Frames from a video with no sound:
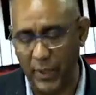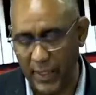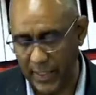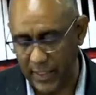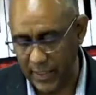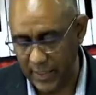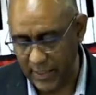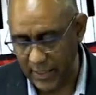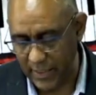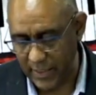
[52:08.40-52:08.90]
the
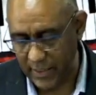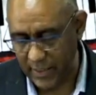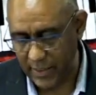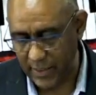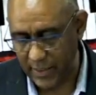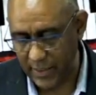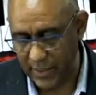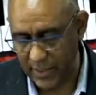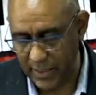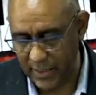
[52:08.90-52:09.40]

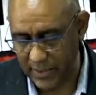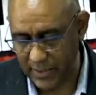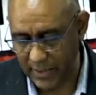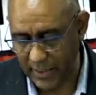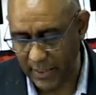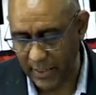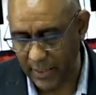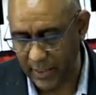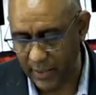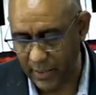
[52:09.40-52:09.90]
D
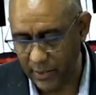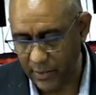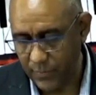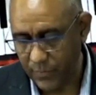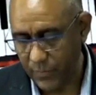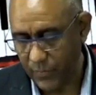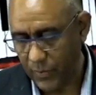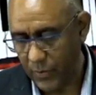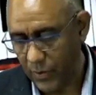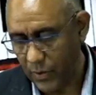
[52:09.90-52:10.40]
scale,
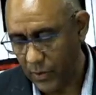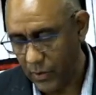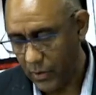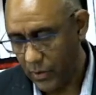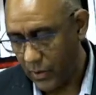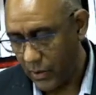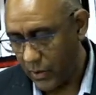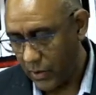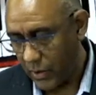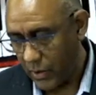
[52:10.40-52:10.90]

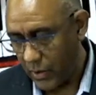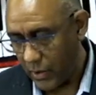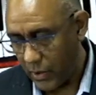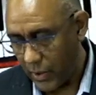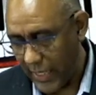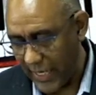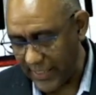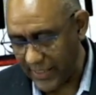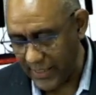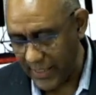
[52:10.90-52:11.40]

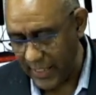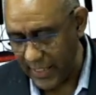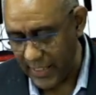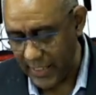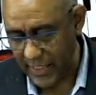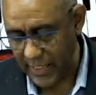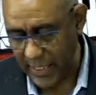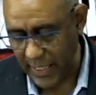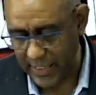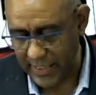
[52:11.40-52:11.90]

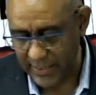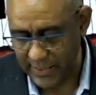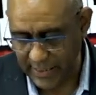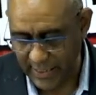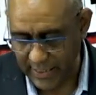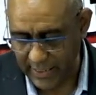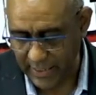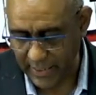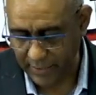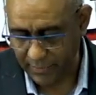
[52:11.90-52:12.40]
ascending and
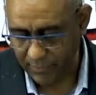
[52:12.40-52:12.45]
descending.